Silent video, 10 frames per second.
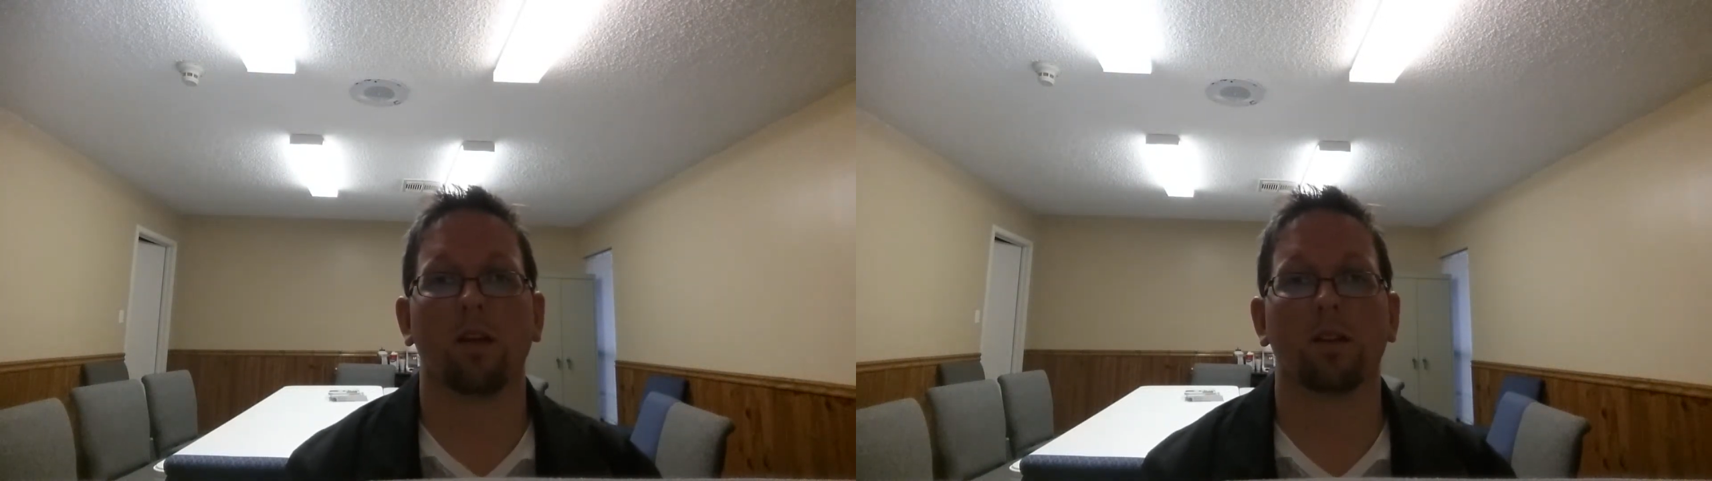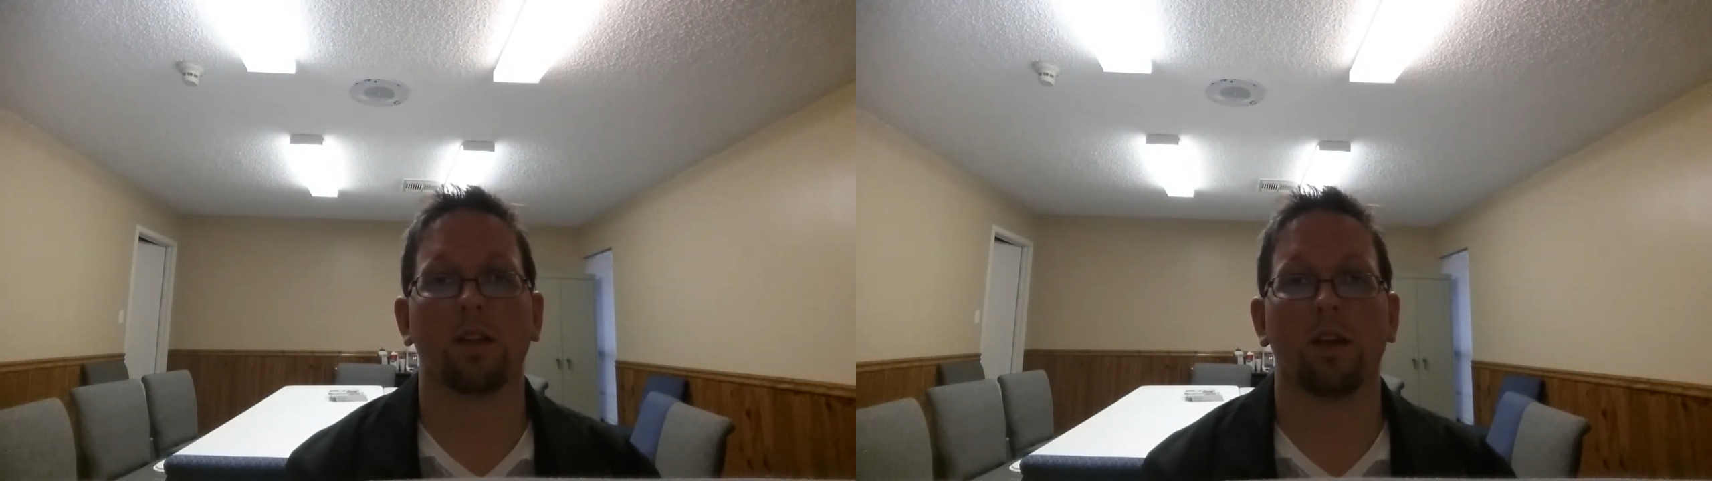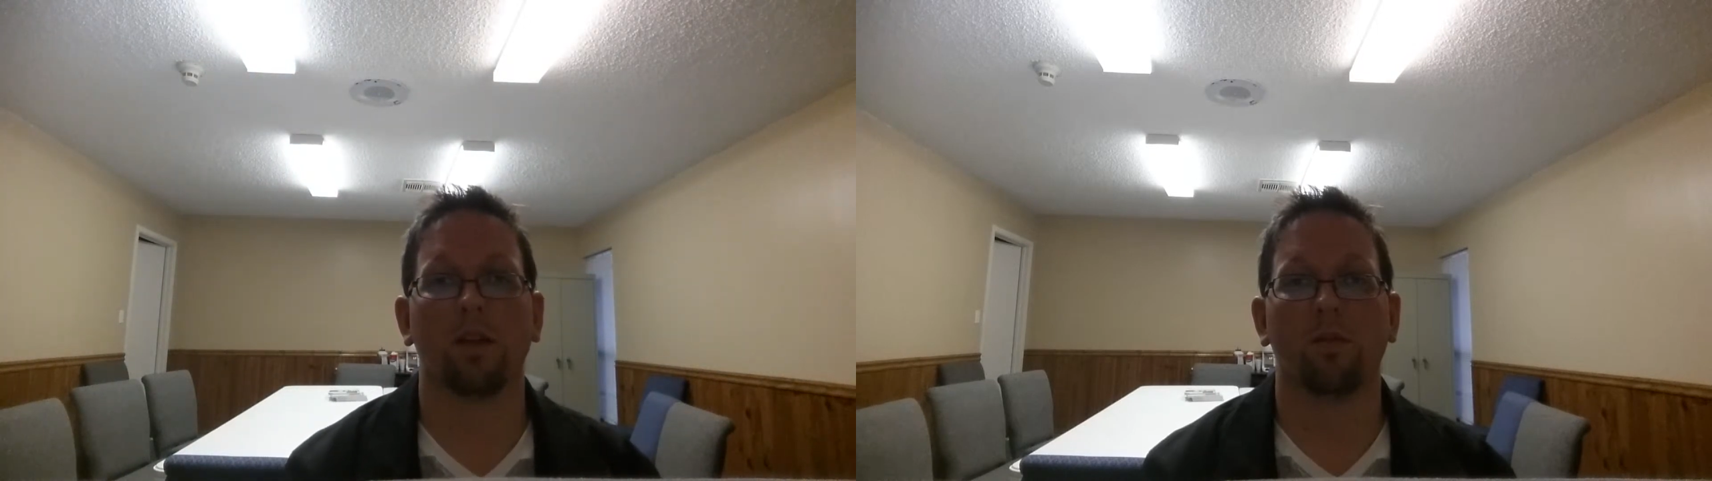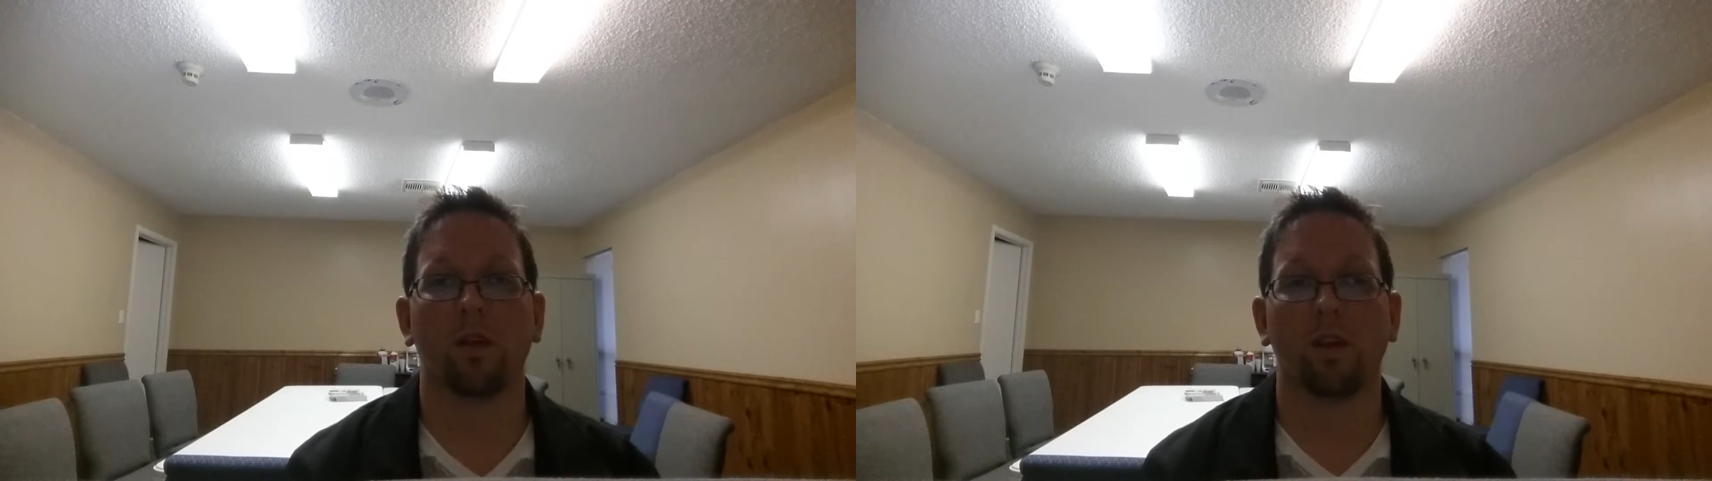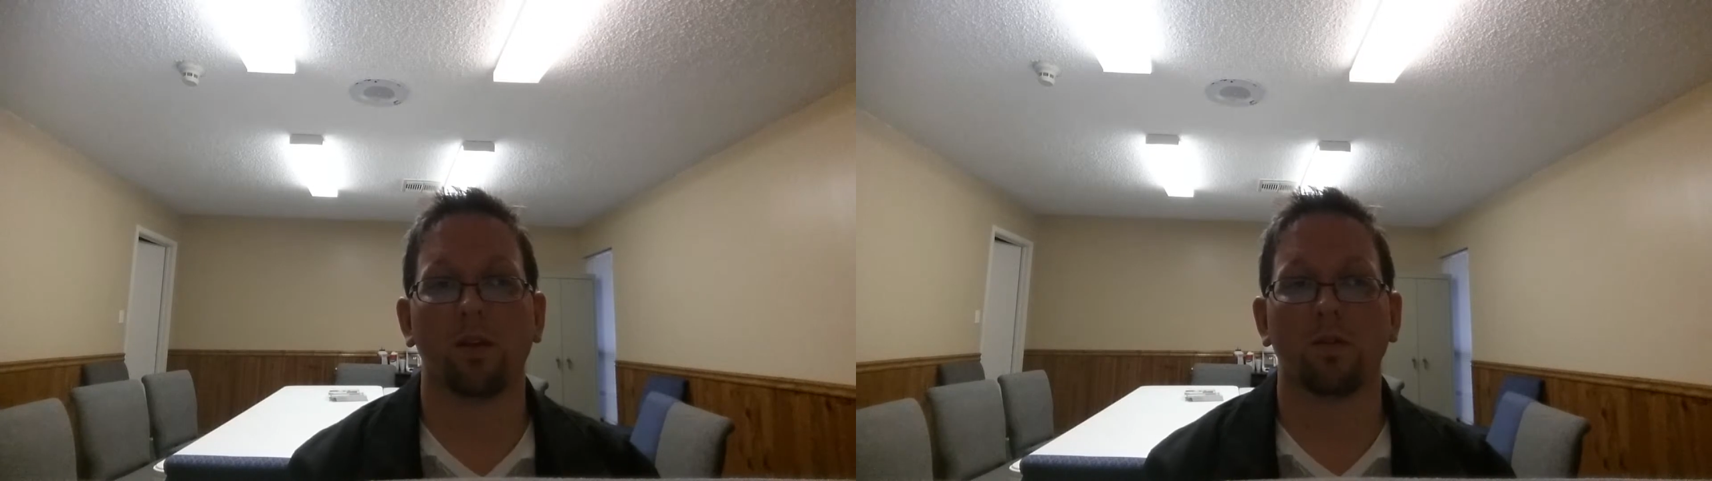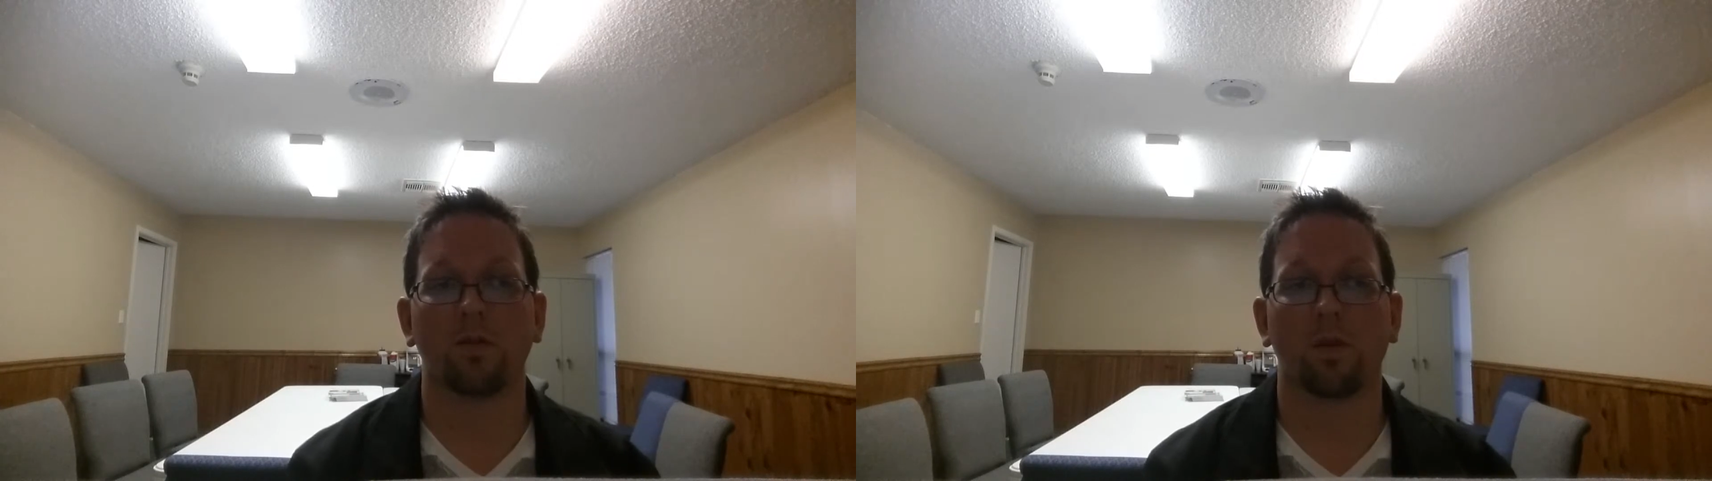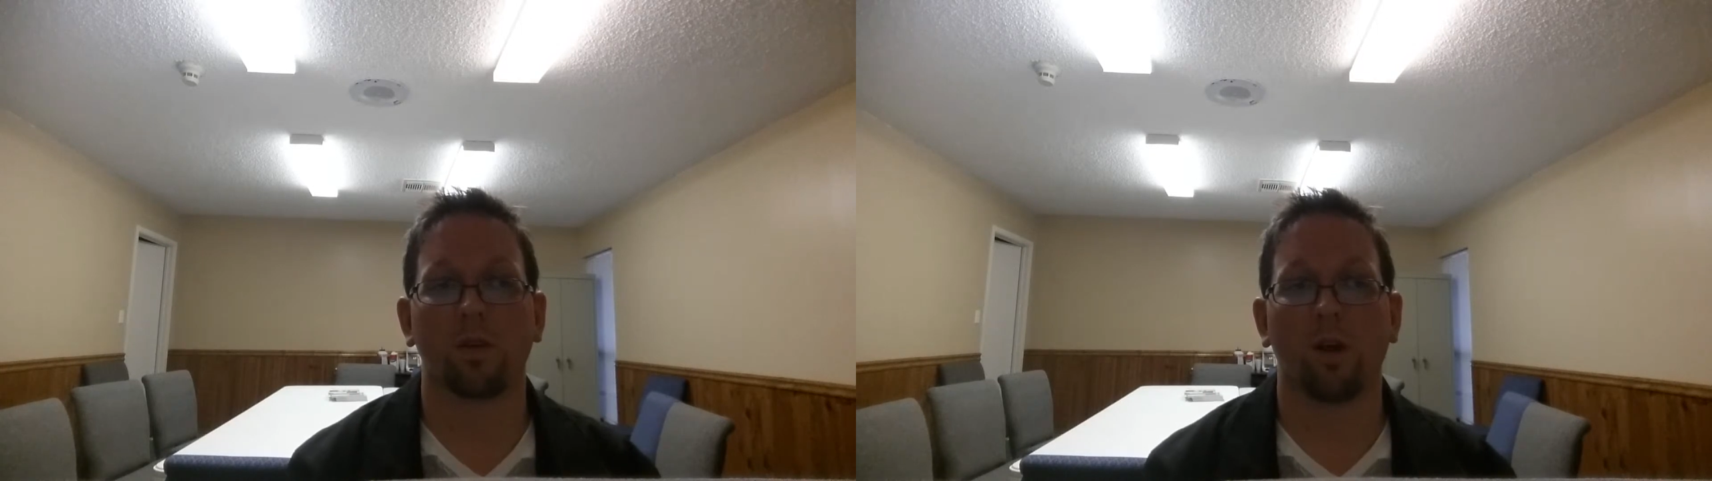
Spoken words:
sending you videos for